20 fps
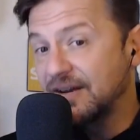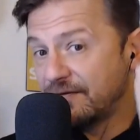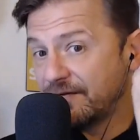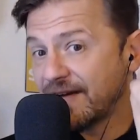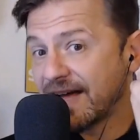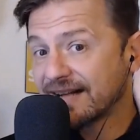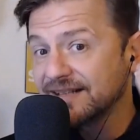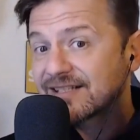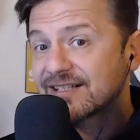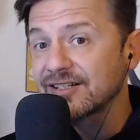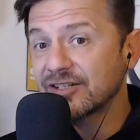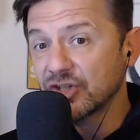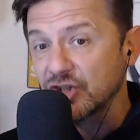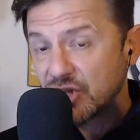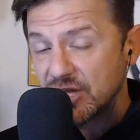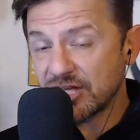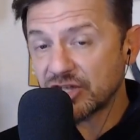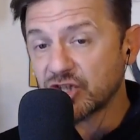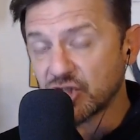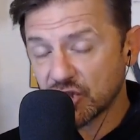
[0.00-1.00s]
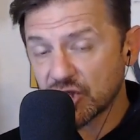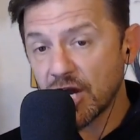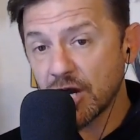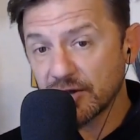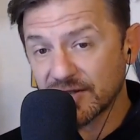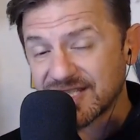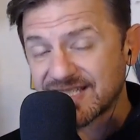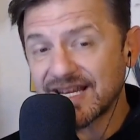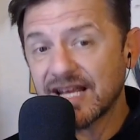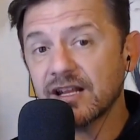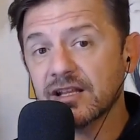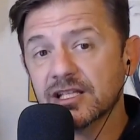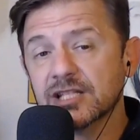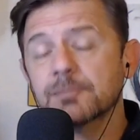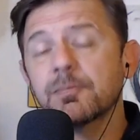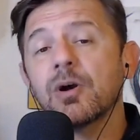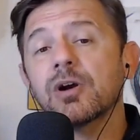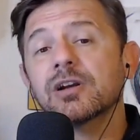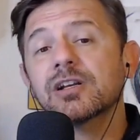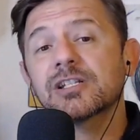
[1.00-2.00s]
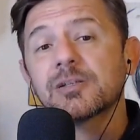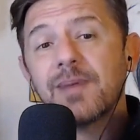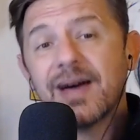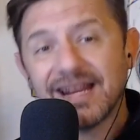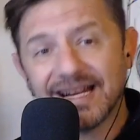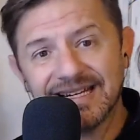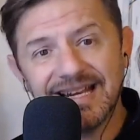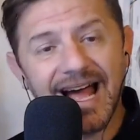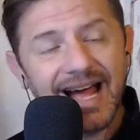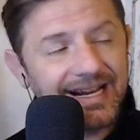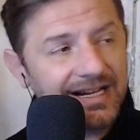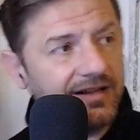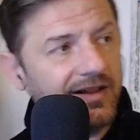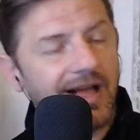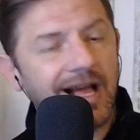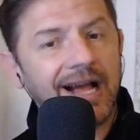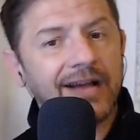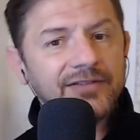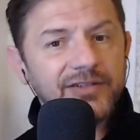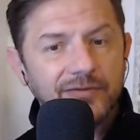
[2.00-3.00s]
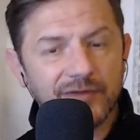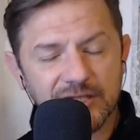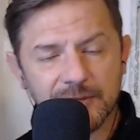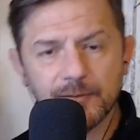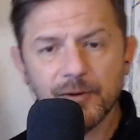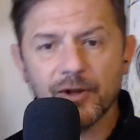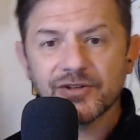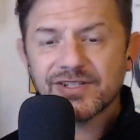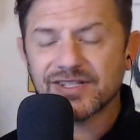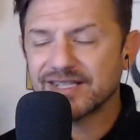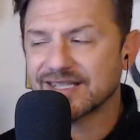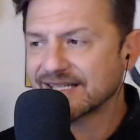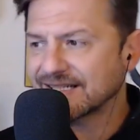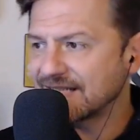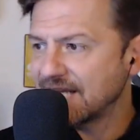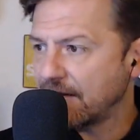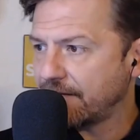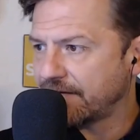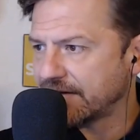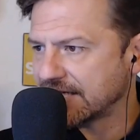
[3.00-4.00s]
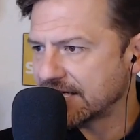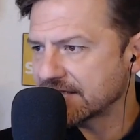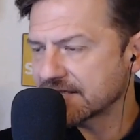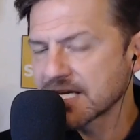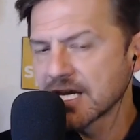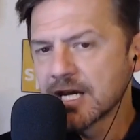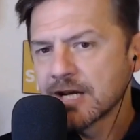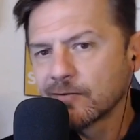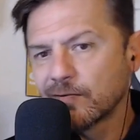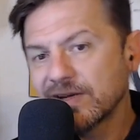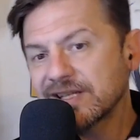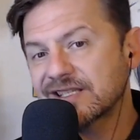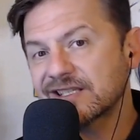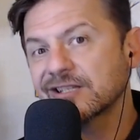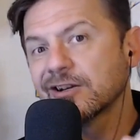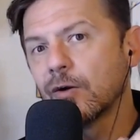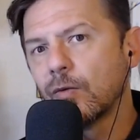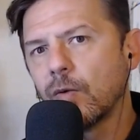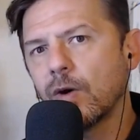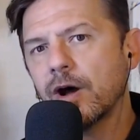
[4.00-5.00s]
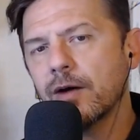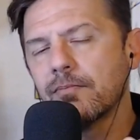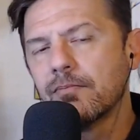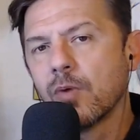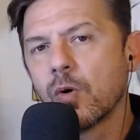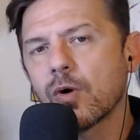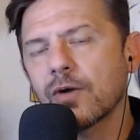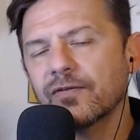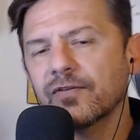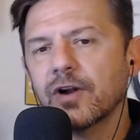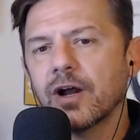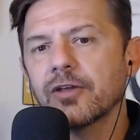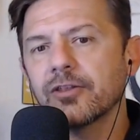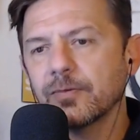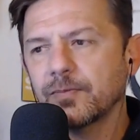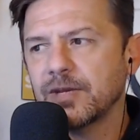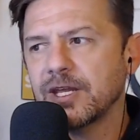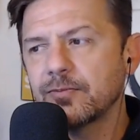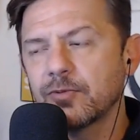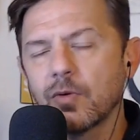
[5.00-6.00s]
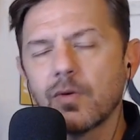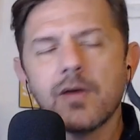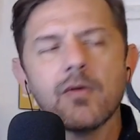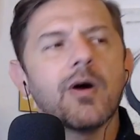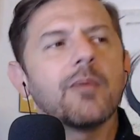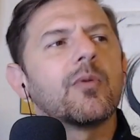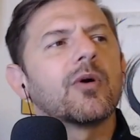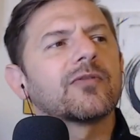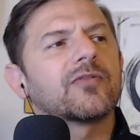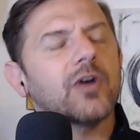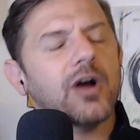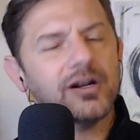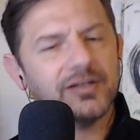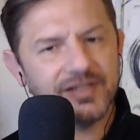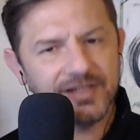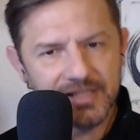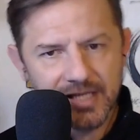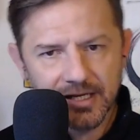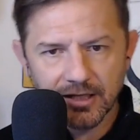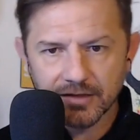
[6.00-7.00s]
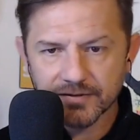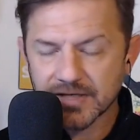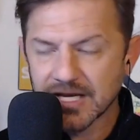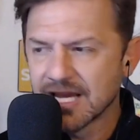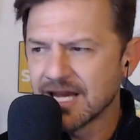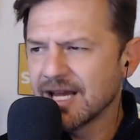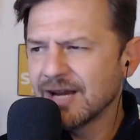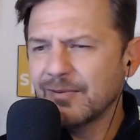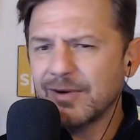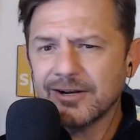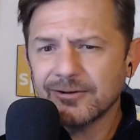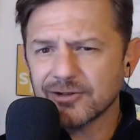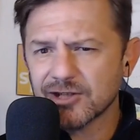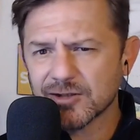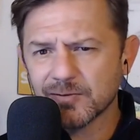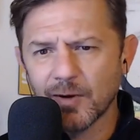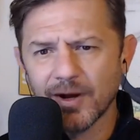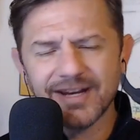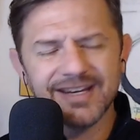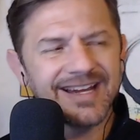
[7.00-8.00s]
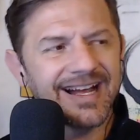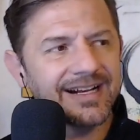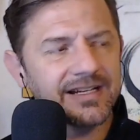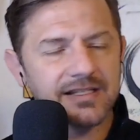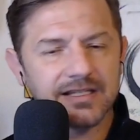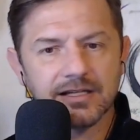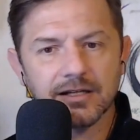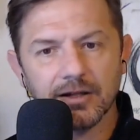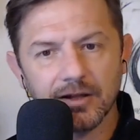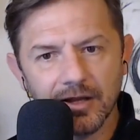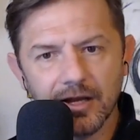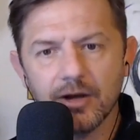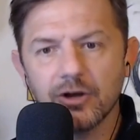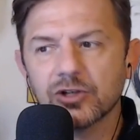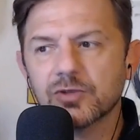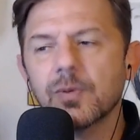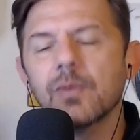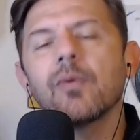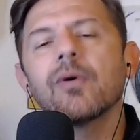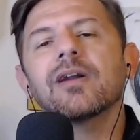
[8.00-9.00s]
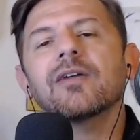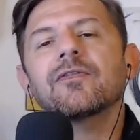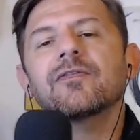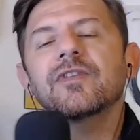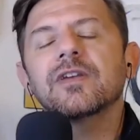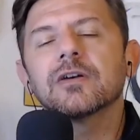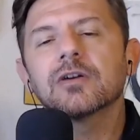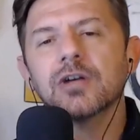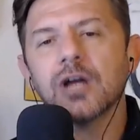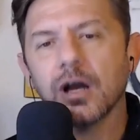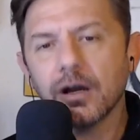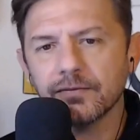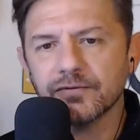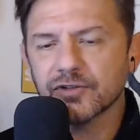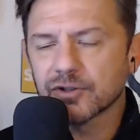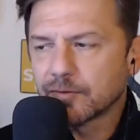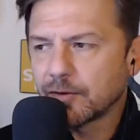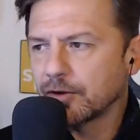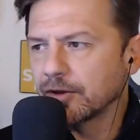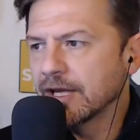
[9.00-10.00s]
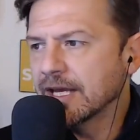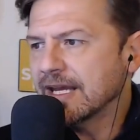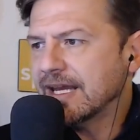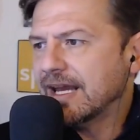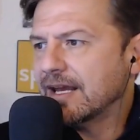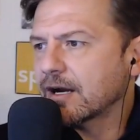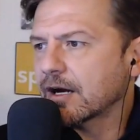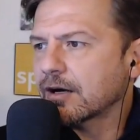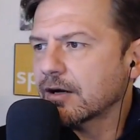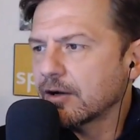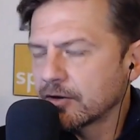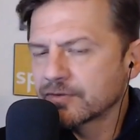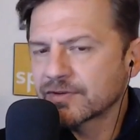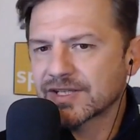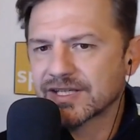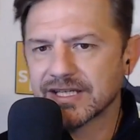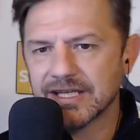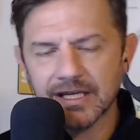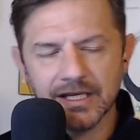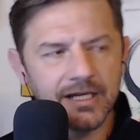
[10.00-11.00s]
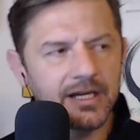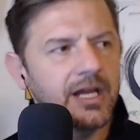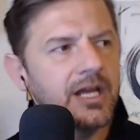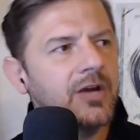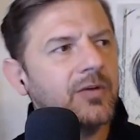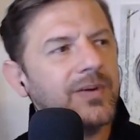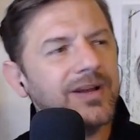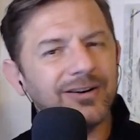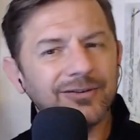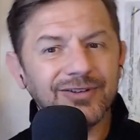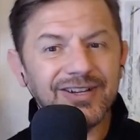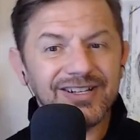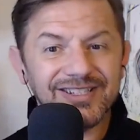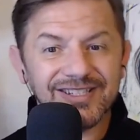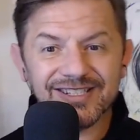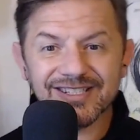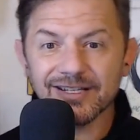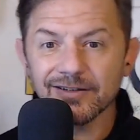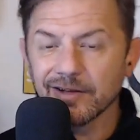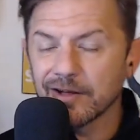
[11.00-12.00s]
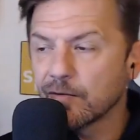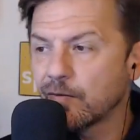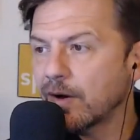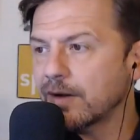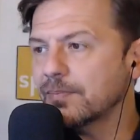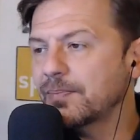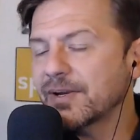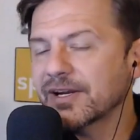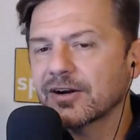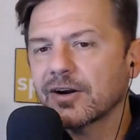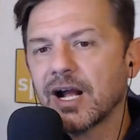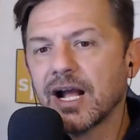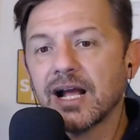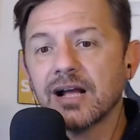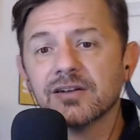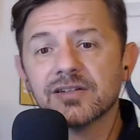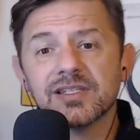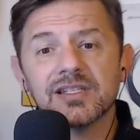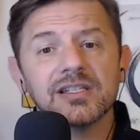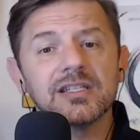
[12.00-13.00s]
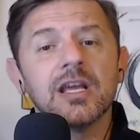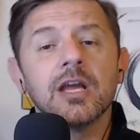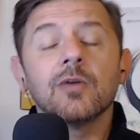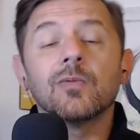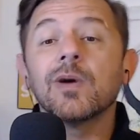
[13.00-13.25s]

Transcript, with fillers: In fact, it, this show, State of the Spark, is about igniting lives of explosive significance. We still want more for other people. We want more for ourselves. We don't just want nice clothes. We want to feel comfortable in our own skin. We don't necessarily want bigger houses.